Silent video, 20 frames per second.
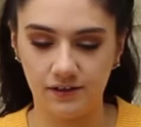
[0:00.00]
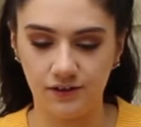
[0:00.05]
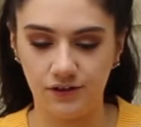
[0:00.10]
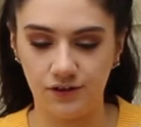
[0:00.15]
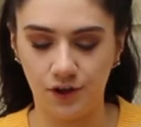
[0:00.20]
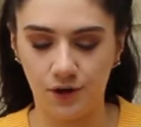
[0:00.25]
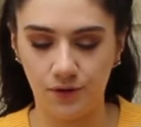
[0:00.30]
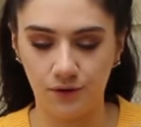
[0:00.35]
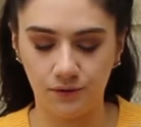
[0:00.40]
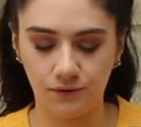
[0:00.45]

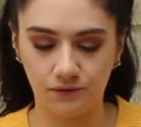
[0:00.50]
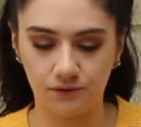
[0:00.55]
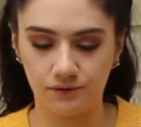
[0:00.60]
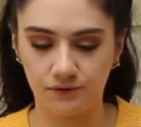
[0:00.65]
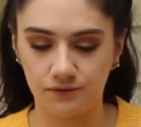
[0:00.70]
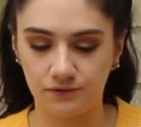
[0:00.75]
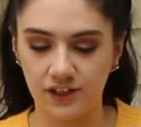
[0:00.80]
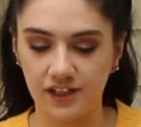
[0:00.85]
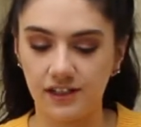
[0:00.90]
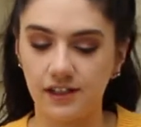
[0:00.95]
don't
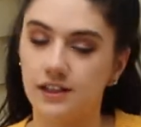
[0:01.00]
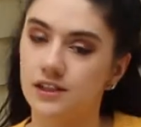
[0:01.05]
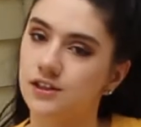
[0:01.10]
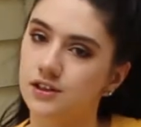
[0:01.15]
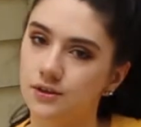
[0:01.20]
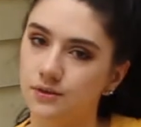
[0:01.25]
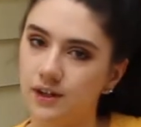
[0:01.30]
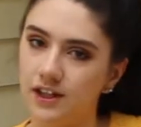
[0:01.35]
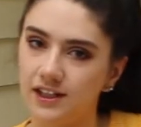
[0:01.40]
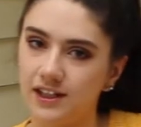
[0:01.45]
really
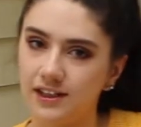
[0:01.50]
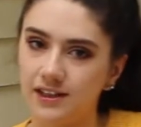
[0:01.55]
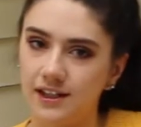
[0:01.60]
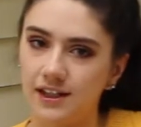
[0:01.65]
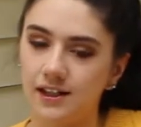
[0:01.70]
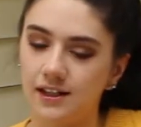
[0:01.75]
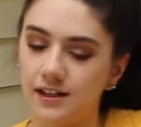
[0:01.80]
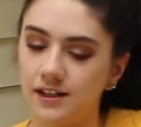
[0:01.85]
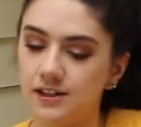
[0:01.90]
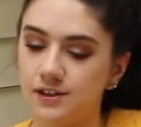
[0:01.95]
do
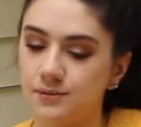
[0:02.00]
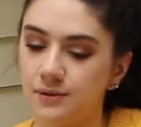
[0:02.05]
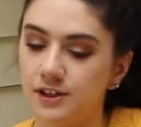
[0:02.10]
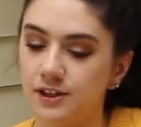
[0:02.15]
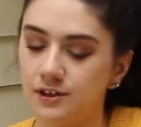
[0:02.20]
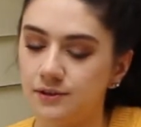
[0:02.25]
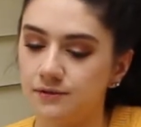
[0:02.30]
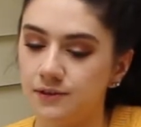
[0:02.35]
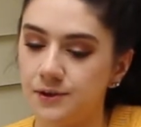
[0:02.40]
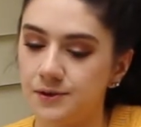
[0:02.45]
anything because
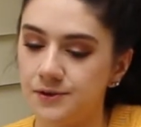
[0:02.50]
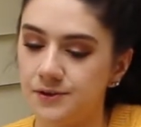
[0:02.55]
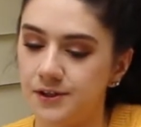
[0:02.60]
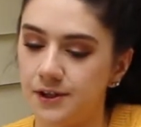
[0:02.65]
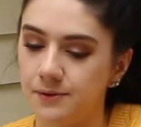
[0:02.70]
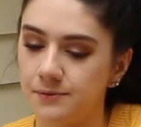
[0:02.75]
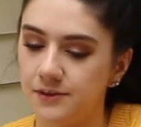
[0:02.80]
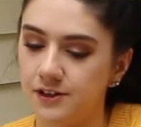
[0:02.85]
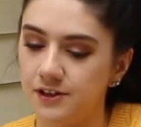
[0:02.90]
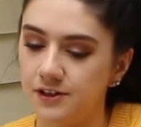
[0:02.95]
when you roast
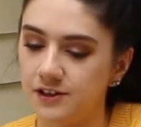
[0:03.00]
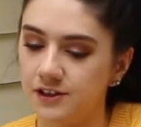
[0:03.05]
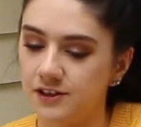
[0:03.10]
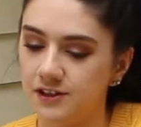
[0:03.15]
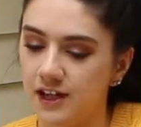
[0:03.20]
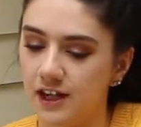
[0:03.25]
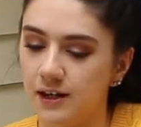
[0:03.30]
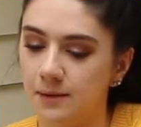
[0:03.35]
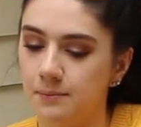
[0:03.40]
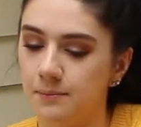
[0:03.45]
them, they'll
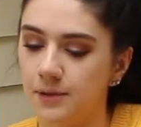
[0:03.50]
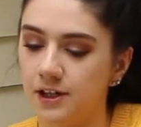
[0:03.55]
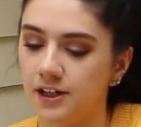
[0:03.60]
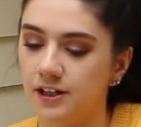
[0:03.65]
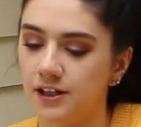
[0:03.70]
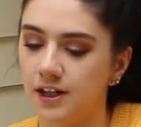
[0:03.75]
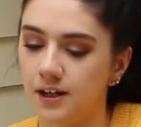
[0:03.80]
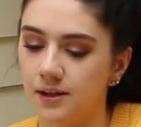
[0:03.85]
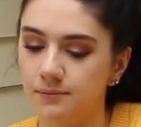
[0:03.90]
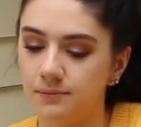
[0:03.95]
just kind of
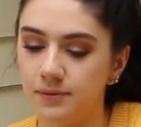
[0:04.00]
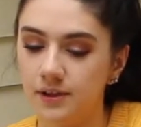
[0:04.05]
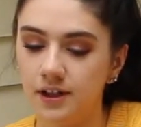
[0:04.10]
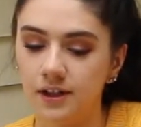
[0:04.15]
burn up.